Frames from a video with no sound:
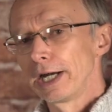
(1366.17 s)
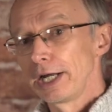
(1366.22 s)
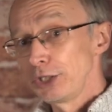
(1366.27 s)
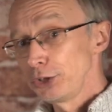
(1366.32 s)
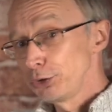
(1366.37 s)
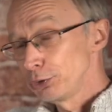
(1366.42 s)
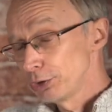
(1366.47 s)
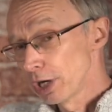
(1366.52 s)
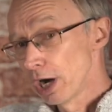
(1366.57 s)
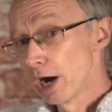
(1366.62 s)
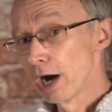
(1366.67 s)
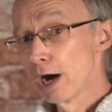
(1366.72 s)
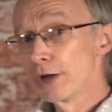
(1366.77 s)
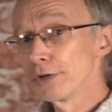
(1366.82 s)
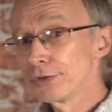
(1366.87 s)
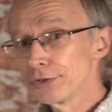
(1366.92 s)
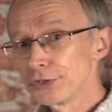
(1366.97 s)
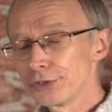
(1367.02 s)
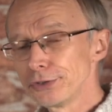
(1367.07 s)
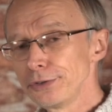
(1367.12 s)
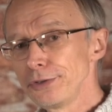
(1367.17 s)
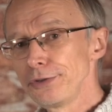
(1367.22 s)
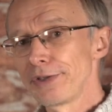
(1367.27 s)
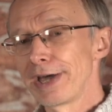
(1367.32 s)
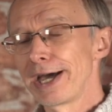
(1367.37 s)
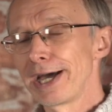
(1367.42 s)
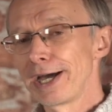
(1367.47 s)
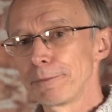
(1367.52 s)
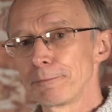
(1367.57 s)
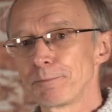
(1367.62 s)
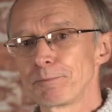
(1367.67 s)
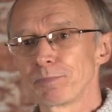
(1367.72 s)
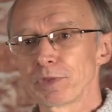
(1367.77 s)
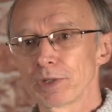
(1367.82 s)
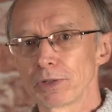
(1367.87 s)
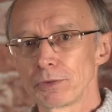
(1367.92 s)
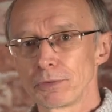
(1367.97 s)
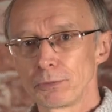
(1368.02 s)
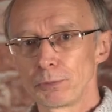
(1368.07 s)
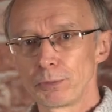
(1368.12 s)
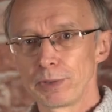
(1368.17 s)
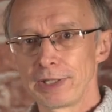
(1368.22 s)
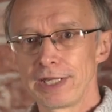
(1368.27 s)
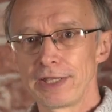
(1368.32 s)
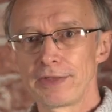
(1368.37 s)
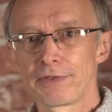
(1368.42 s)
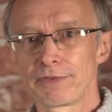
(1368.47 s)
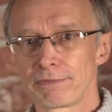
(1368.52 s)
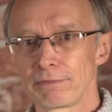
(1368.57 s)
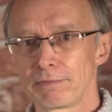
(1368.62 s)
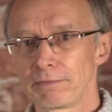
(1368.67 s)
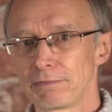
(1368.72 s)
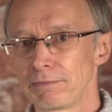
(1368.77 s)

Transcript: You can't do that with